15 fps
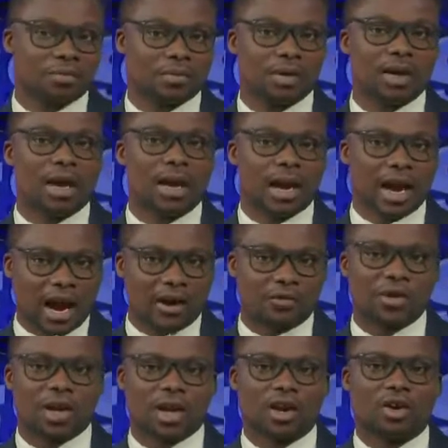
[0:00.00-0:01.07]
and
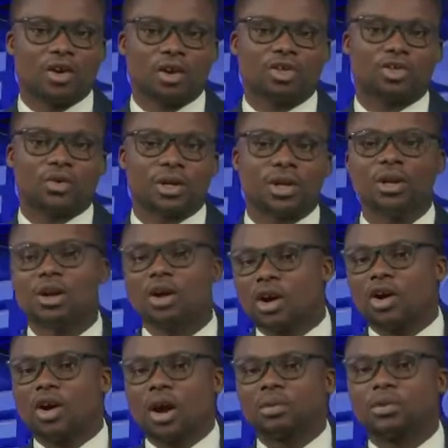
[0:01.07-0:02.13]
African country
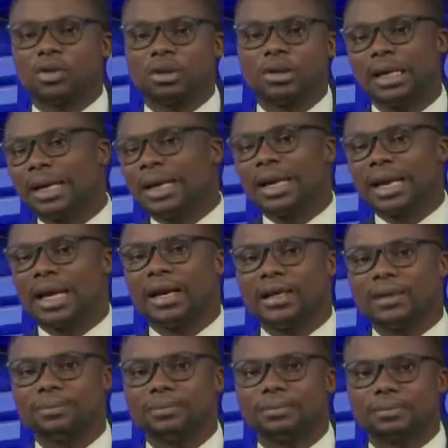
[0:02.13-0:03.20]
corruption in line.
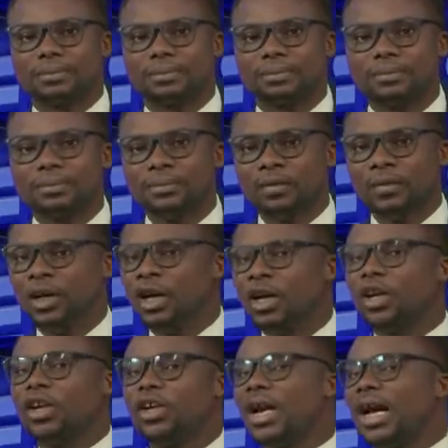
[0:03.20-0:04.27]

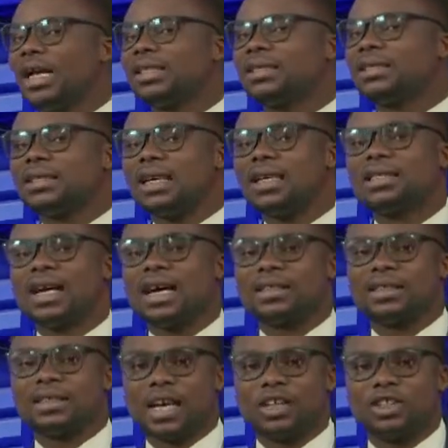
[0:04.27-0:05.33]
The United States has
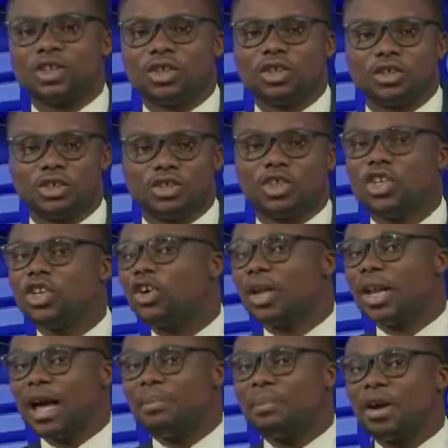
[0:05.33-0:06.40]
sanctioned senior
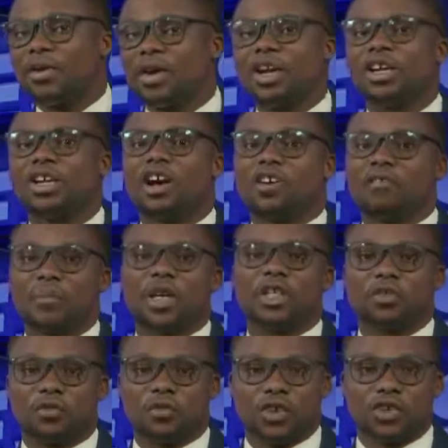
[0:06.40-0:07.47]
Liberian government
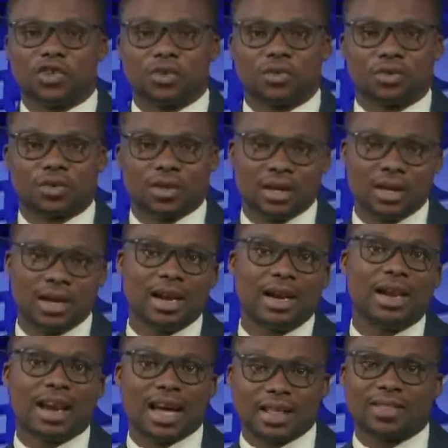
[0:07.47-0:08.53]
officials
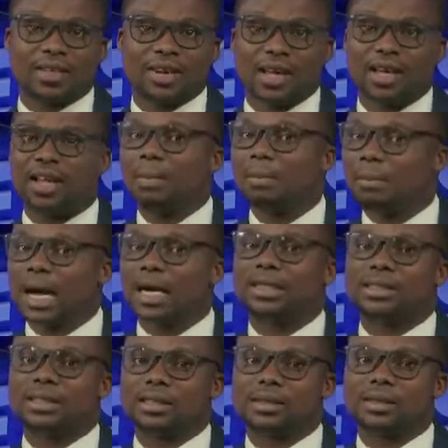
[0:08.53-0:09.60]
Nathaniel
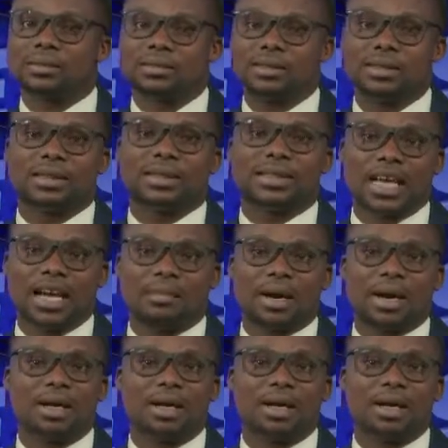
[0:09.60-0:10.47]
McGill, Sema